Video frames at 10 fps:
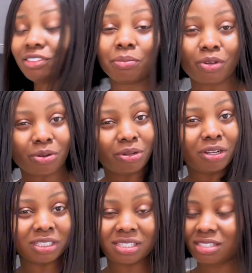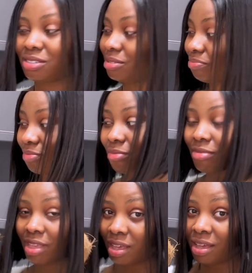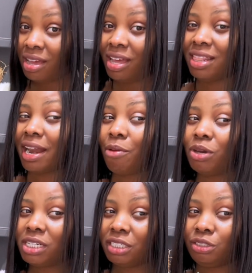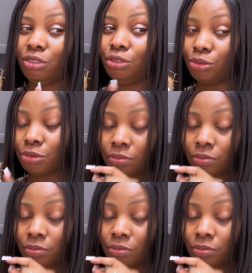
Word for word: some coconuts that I wanted to do.